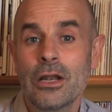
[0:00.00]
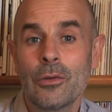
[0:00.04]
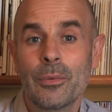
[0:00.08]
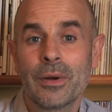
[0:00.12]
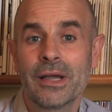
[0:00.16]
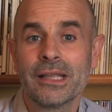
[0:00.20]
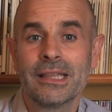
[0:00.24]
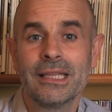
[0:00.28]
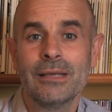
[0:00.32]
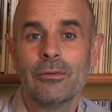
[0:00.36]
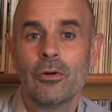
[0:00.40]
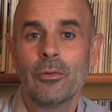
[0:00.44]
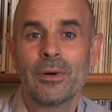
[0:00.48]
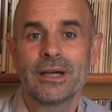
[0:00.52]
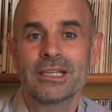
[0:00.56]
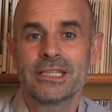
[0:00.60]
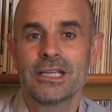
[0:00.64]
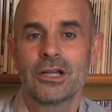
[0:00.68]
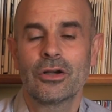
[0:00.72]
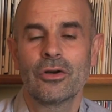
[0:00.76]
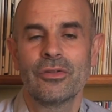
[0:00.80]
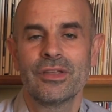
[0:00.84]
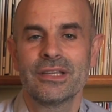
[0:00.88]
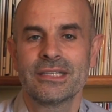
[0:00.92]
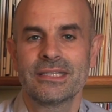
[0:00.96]
So,
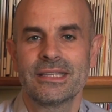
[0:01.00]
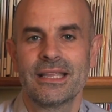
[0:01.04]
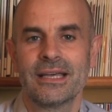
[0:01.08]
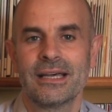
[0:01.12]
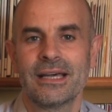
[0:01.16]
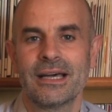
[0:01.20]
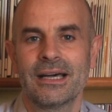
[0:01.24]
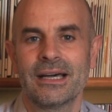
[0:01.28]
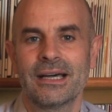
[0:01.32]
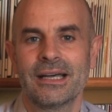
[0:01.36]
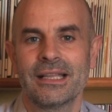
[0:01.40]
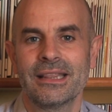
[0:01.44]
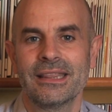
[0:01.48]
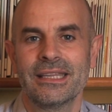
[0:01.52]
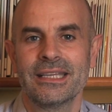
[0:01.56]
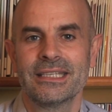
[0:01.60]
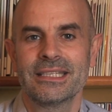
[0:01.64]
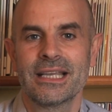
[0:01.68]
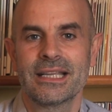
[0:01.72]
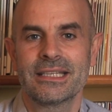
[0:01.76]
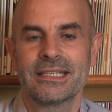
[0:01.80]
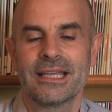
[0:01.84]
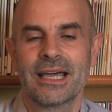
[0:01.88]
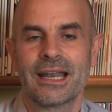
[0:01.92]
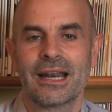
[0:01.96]
what is the purpose
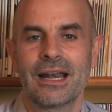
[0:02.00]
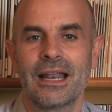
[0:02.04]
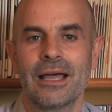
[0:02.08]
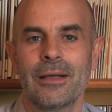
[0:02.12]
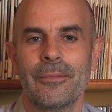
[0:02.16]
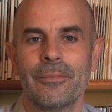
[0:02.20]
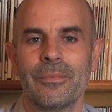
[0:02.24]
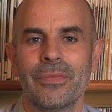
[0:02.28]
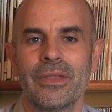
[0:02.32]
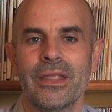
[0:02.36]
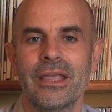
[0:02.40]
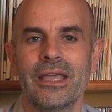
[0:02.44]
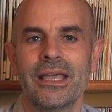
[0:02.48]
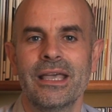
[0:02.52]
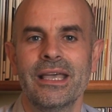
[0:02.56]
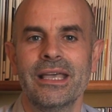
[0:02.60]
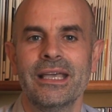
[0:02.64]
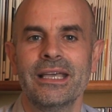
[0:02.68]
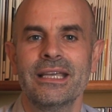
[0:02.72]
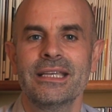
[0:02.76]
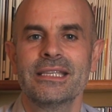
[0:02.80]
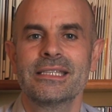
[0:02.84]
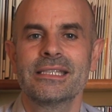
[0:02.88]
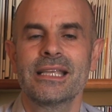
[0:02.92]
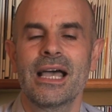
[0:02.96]
of this
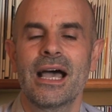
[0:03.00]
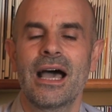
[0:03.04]
presentation?